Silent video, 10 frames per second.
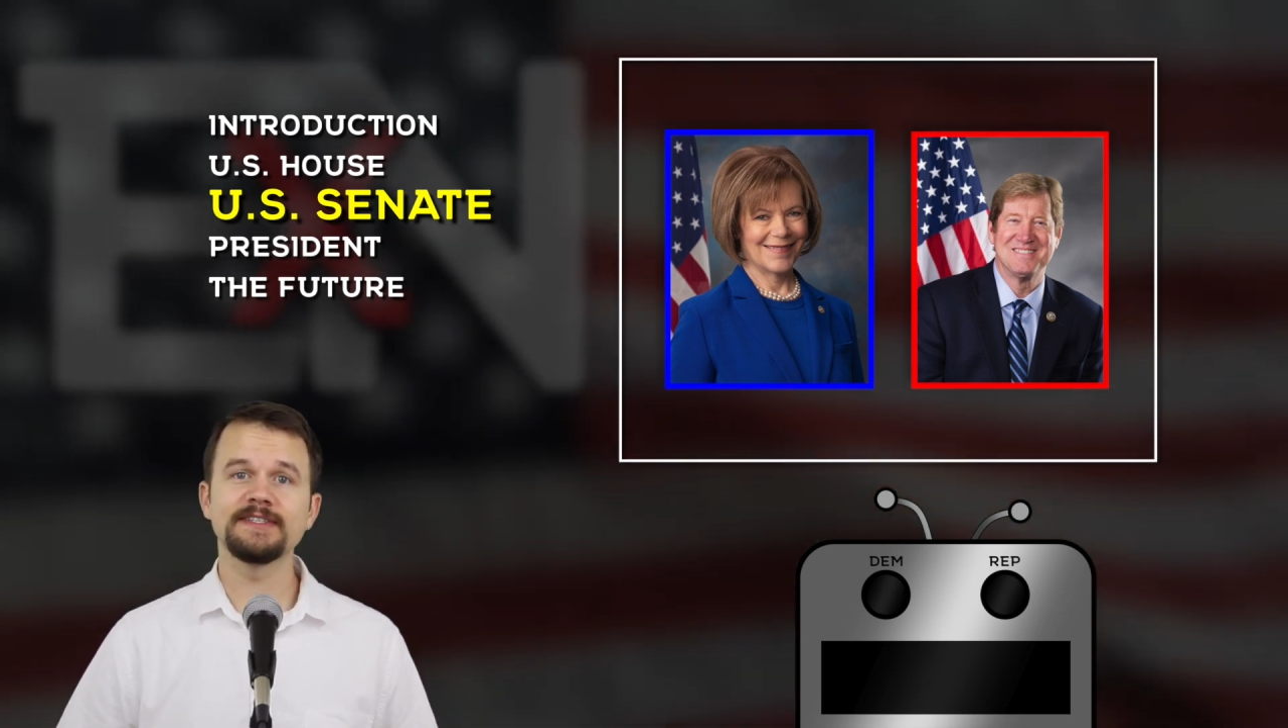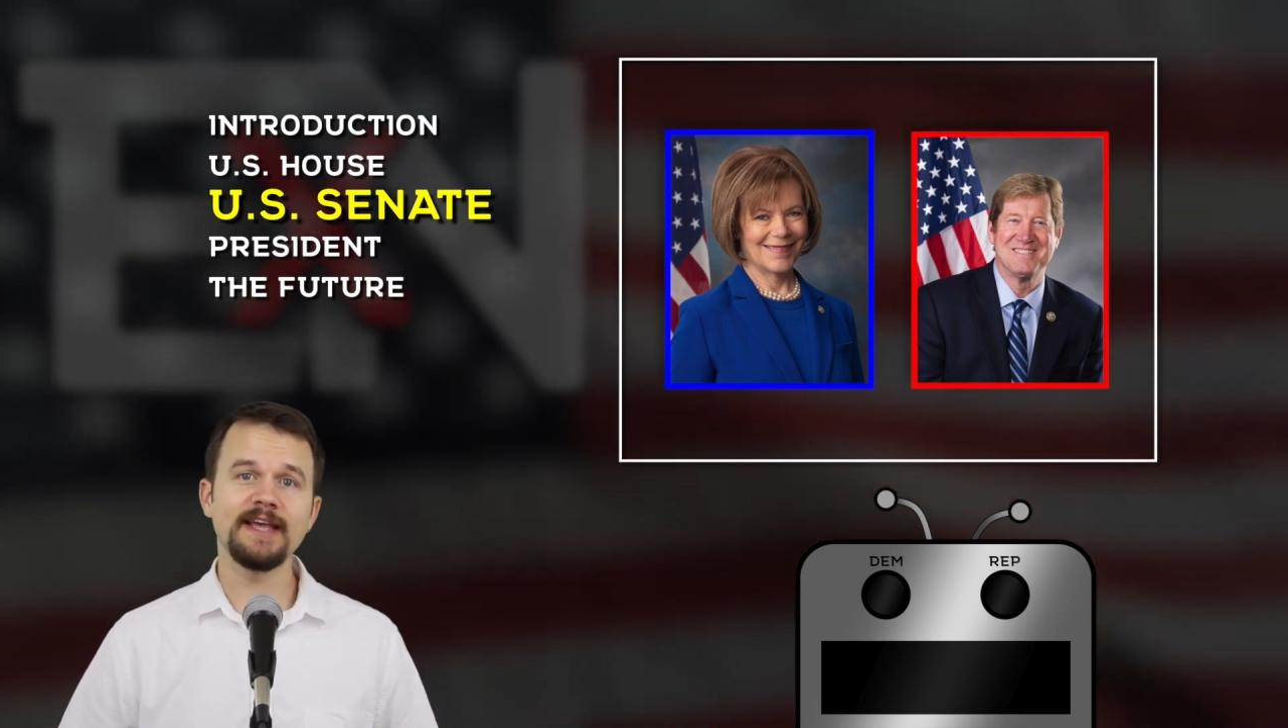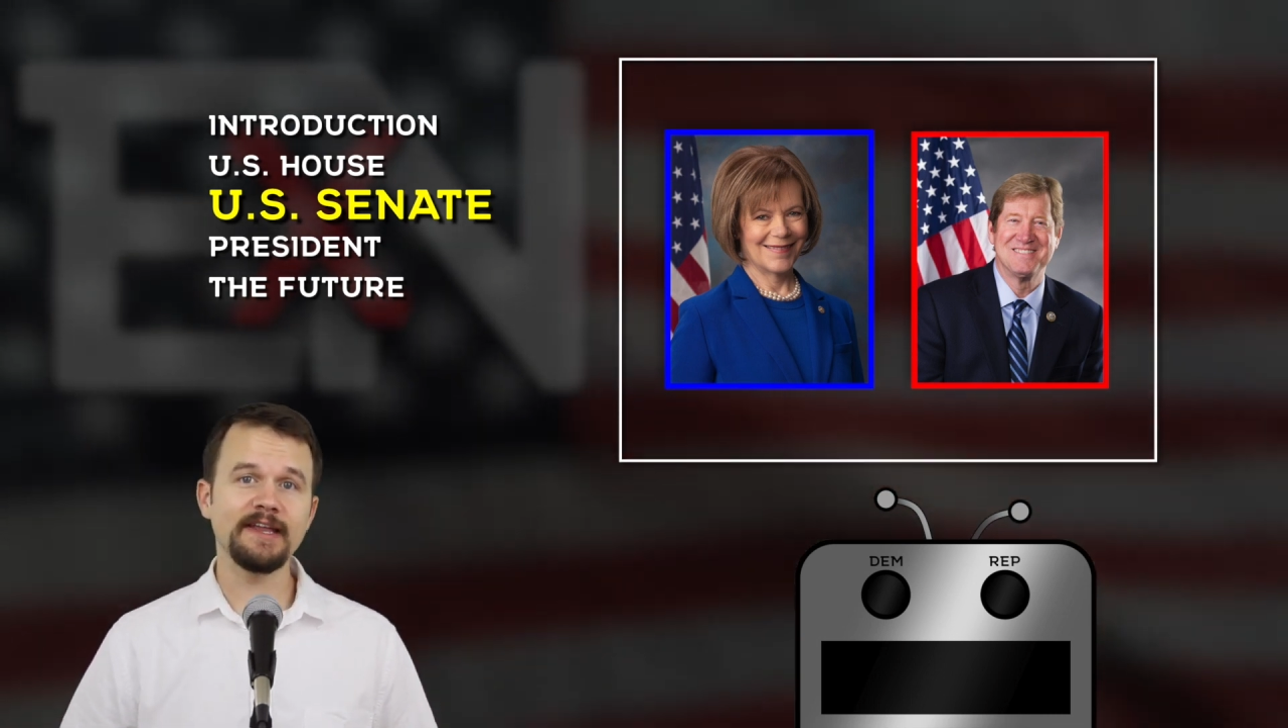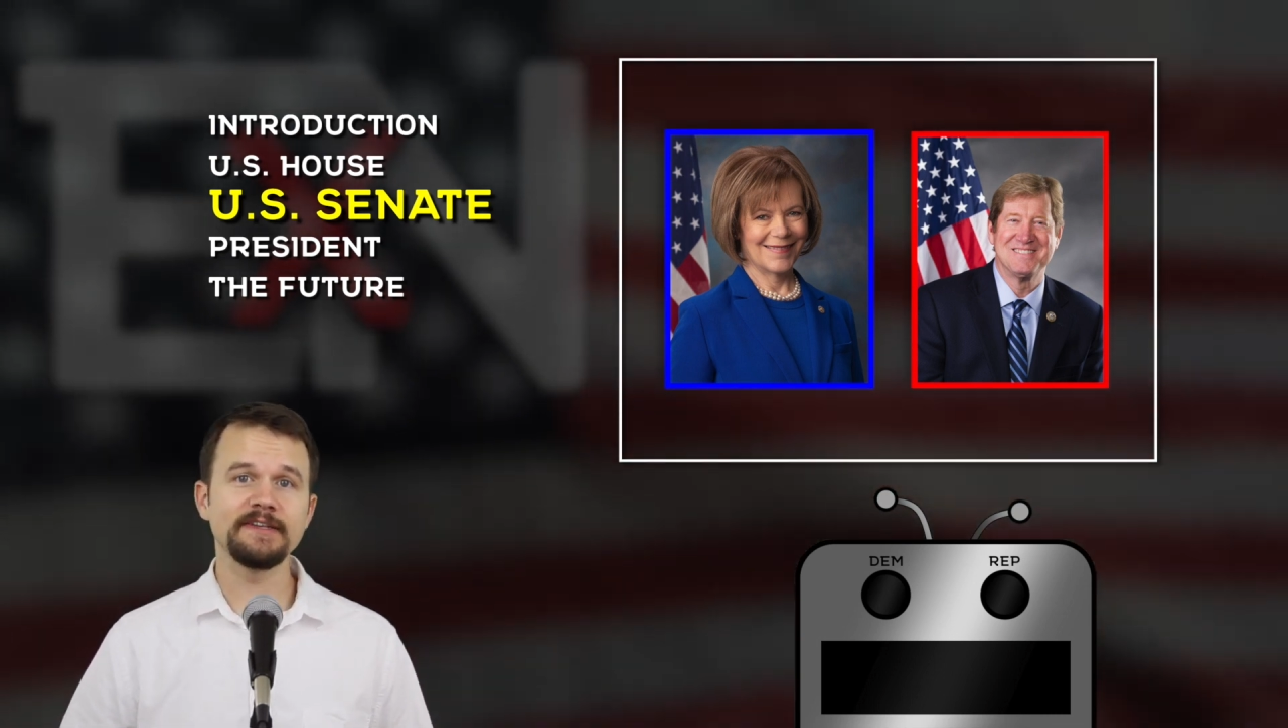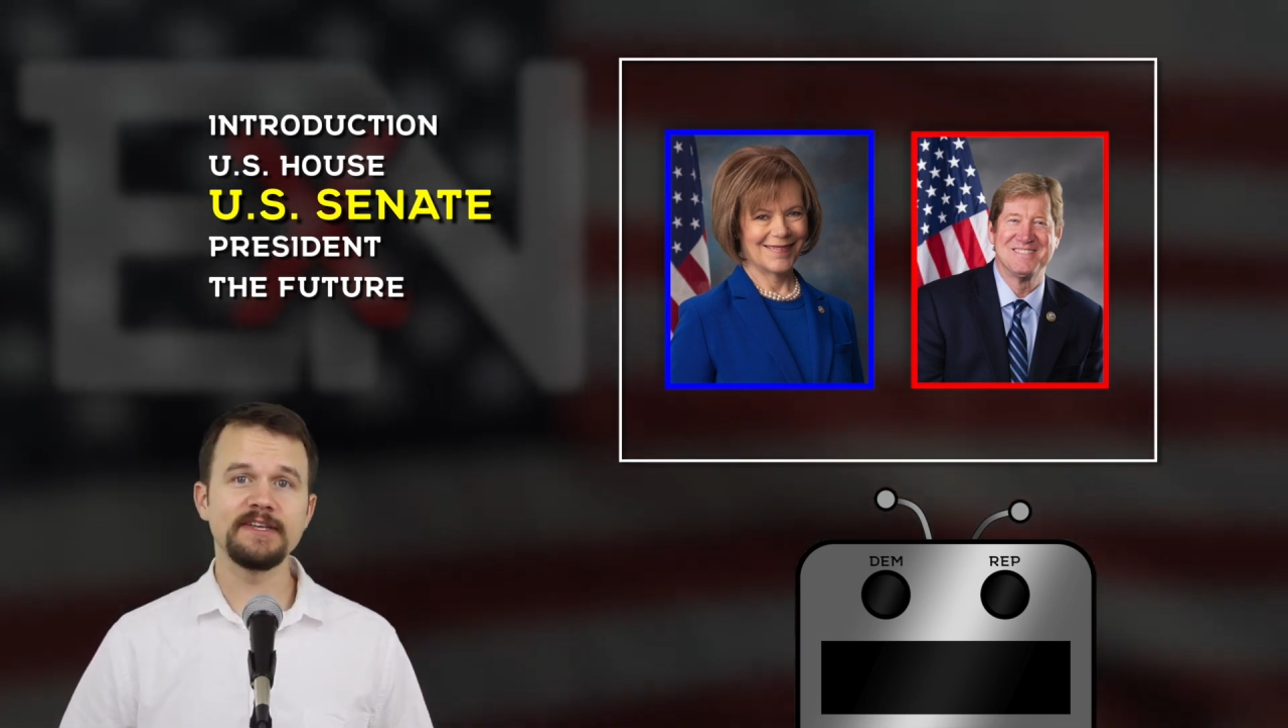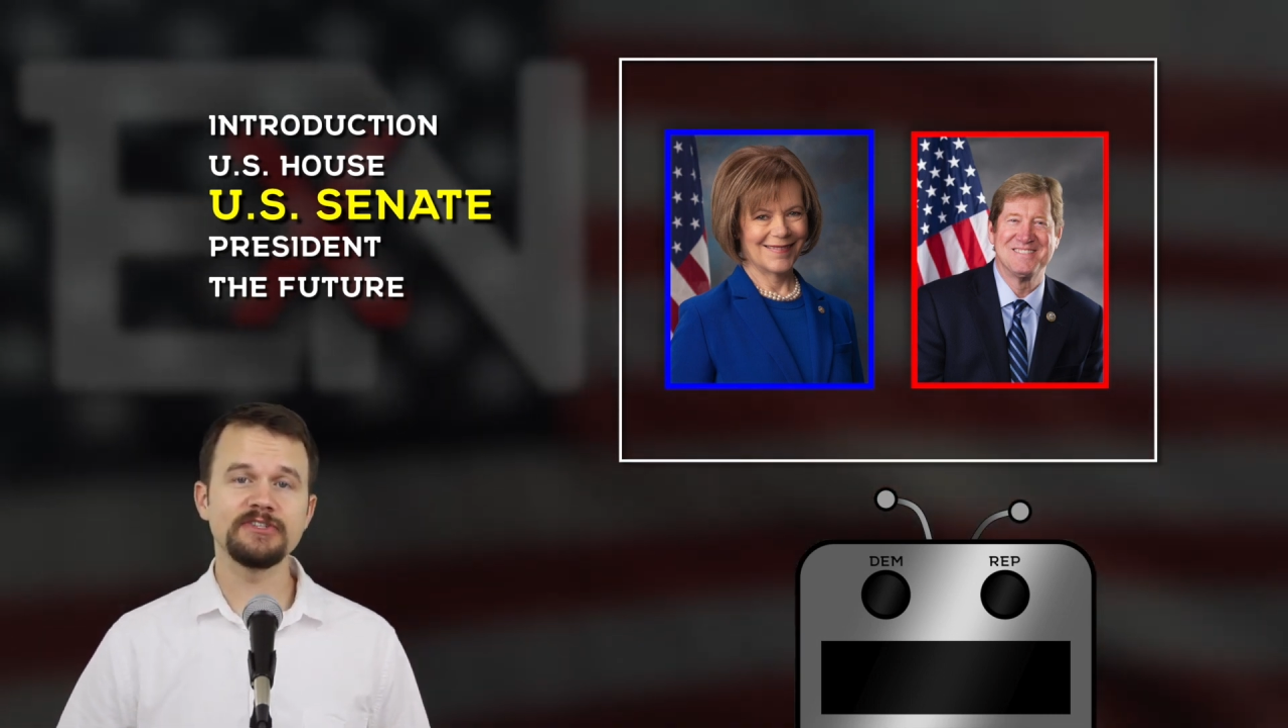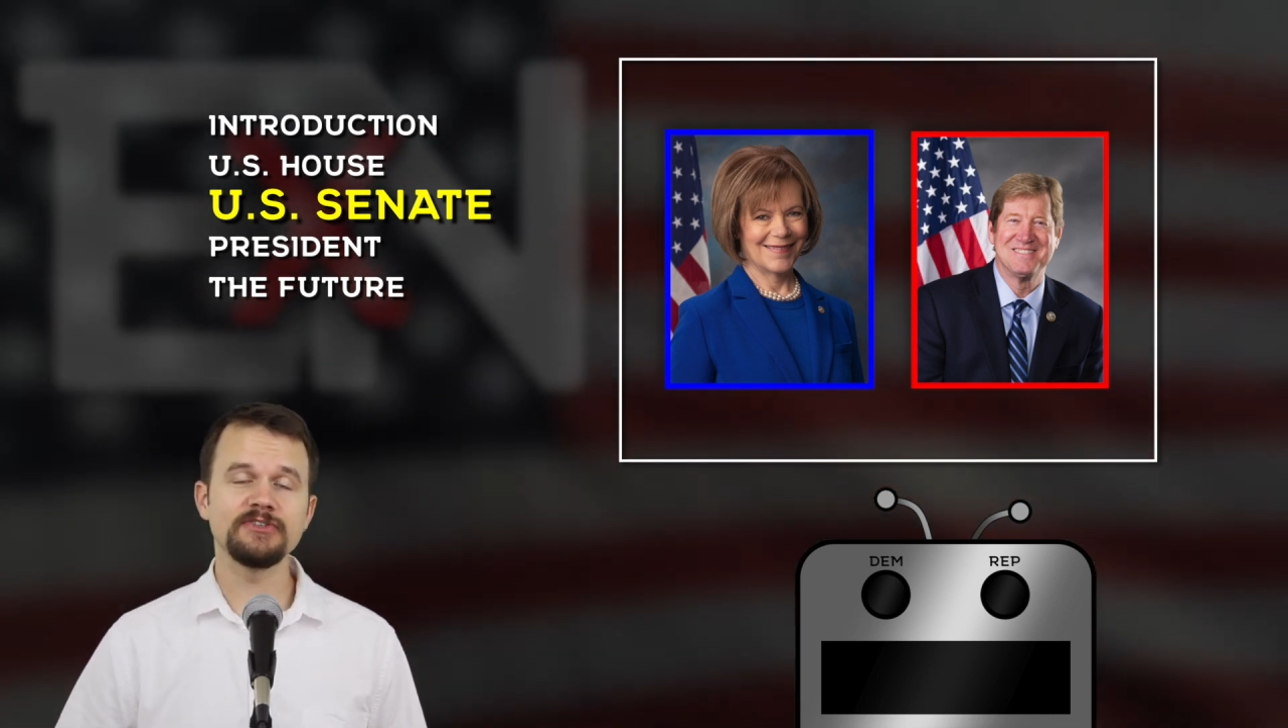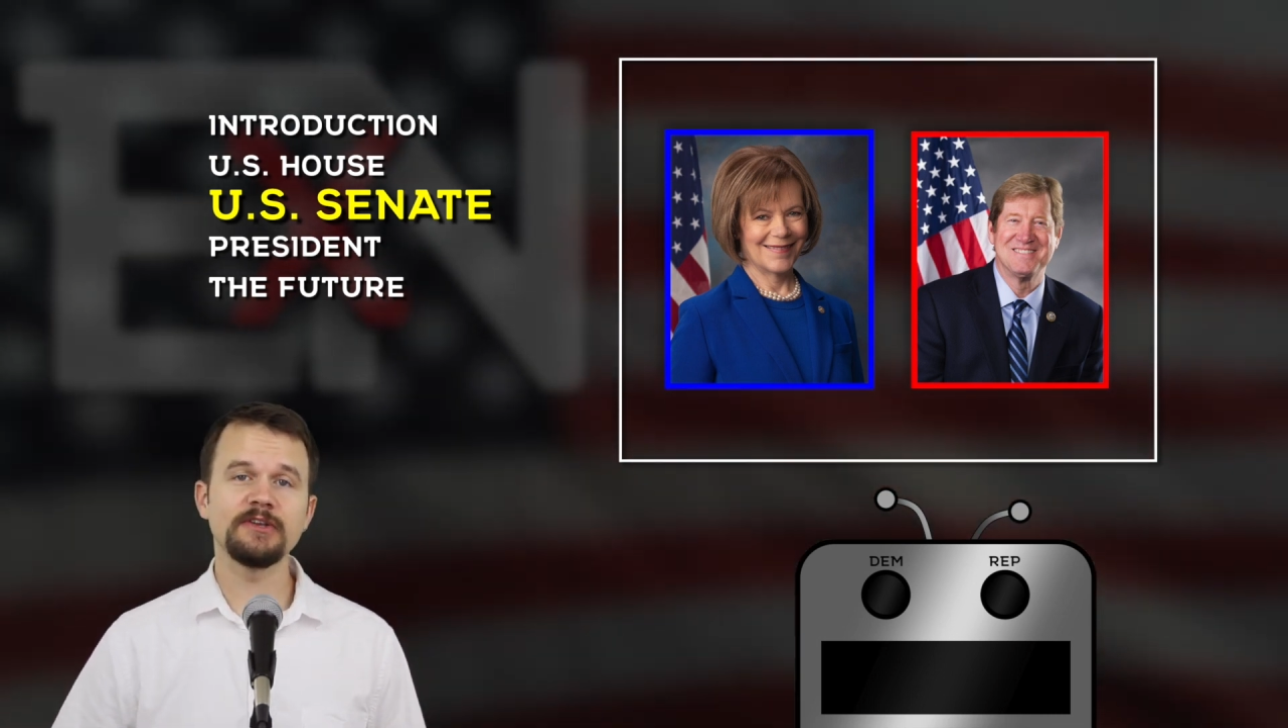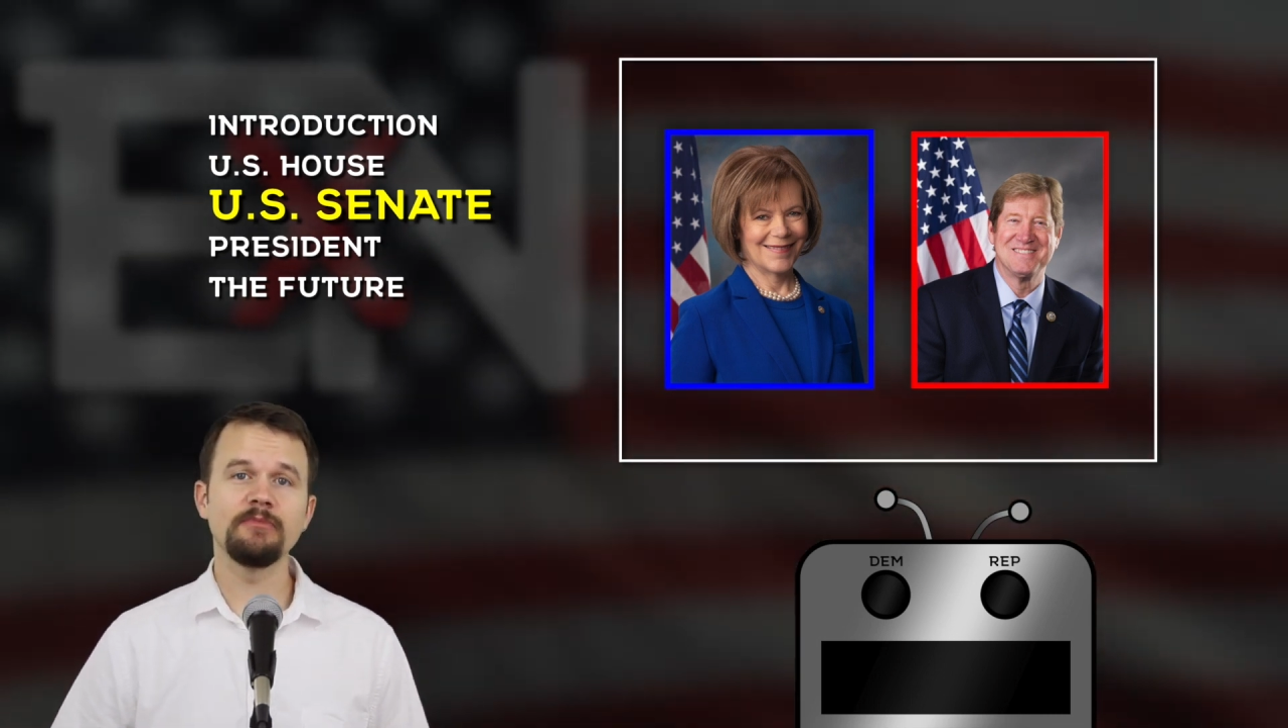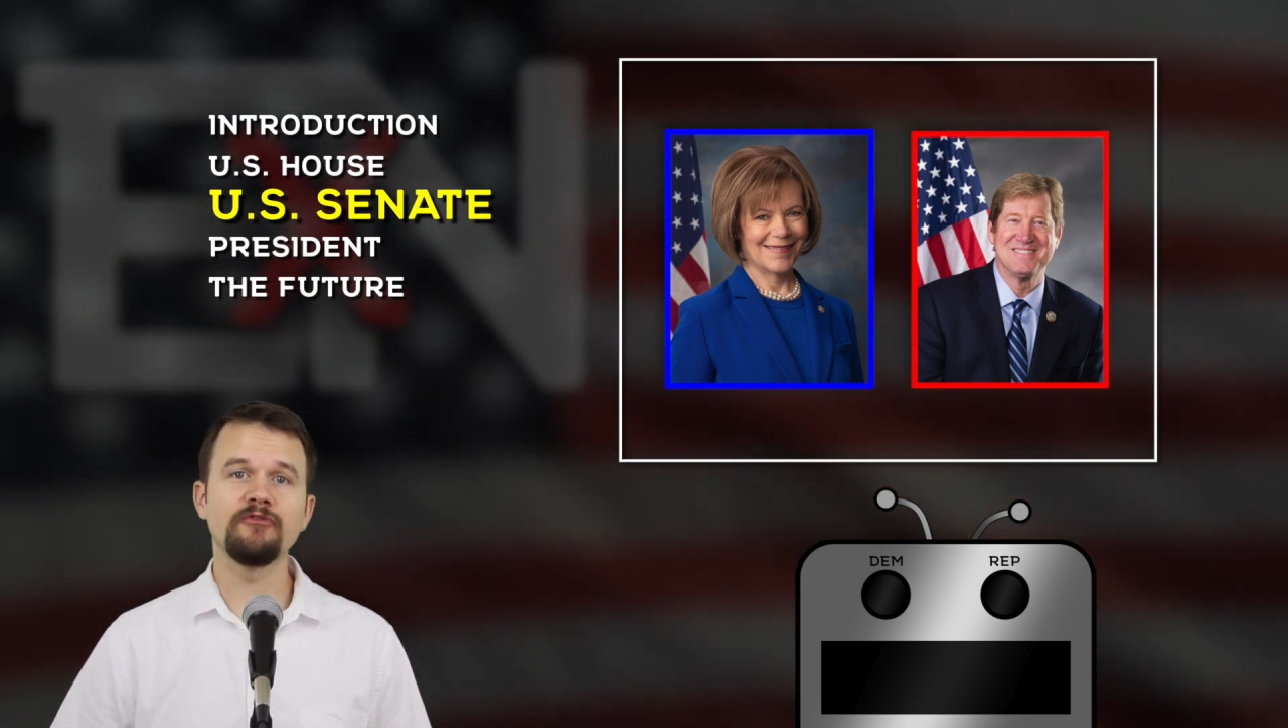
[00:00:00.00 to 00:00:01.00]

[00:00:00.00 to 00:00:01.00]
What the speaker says: 2nd District